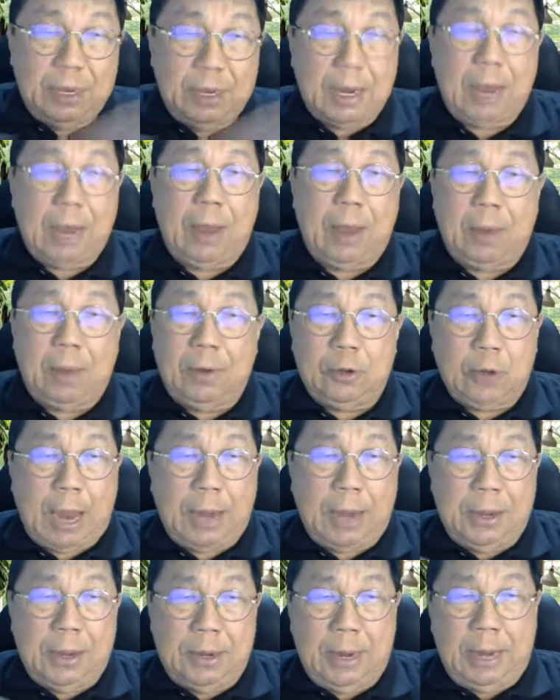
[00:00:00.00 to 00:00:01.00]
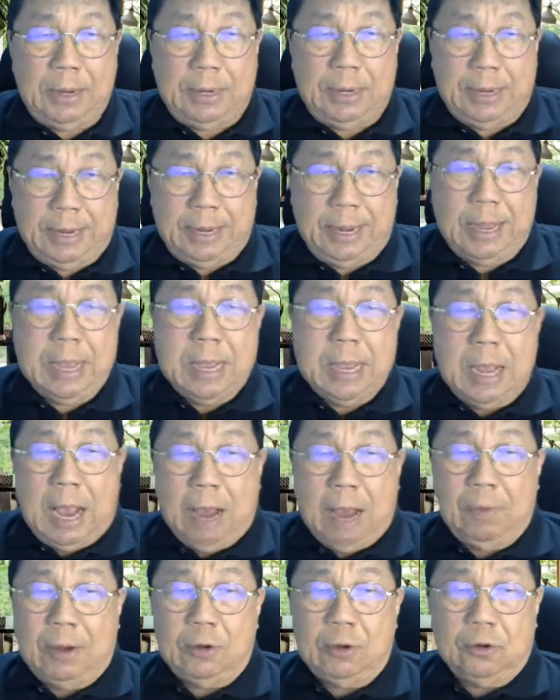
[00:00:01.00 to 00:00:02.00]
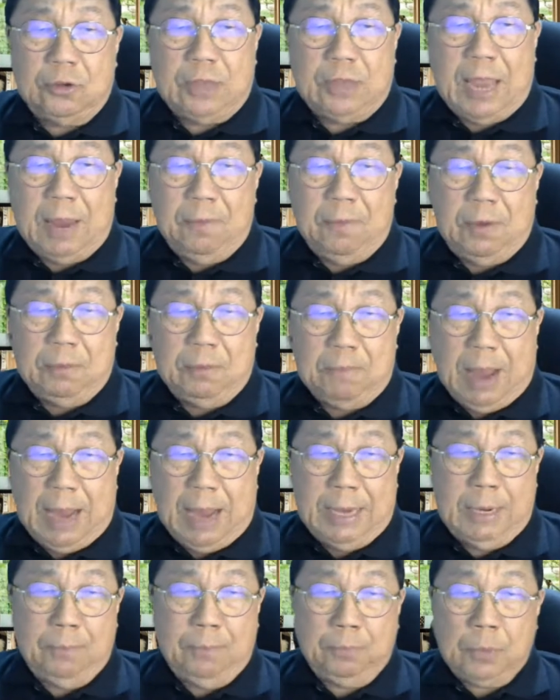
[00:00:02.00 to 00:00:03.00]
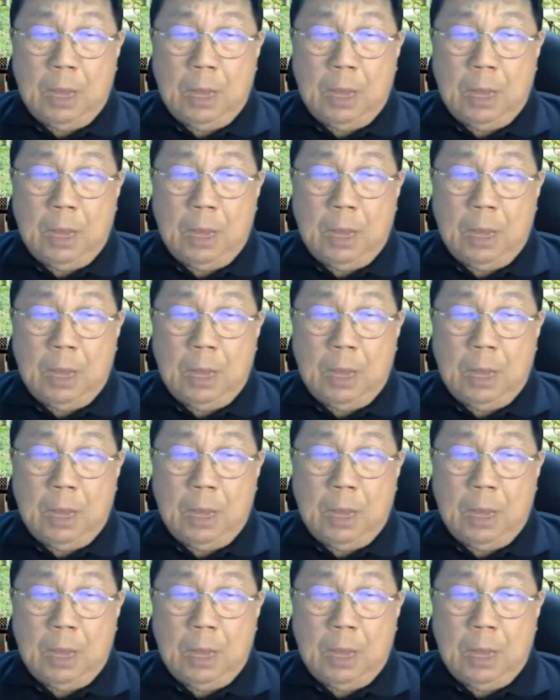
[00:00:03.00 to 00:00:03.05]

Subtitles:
When I went to India, I went to stay with my